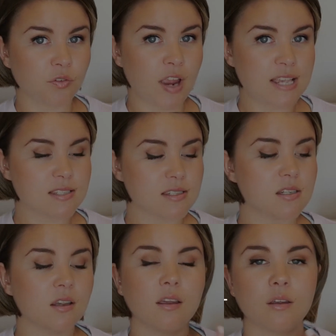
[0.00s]
rests,
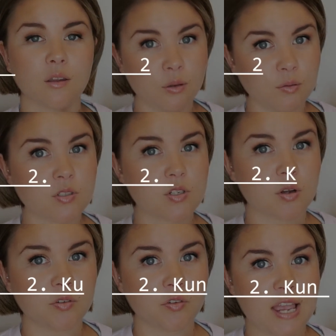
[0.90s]
Coon
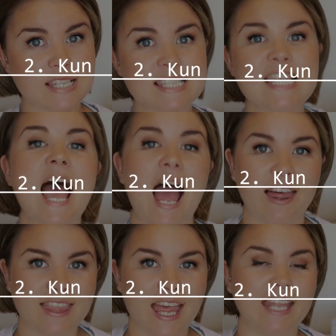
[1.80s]
shoulder rests,
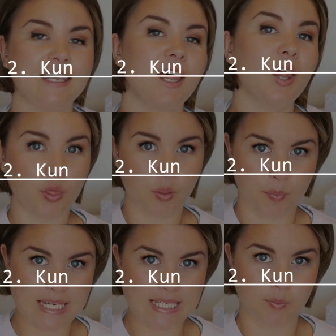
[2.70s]
and then the
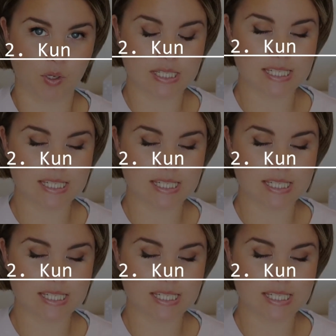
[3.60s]
Pedi ones.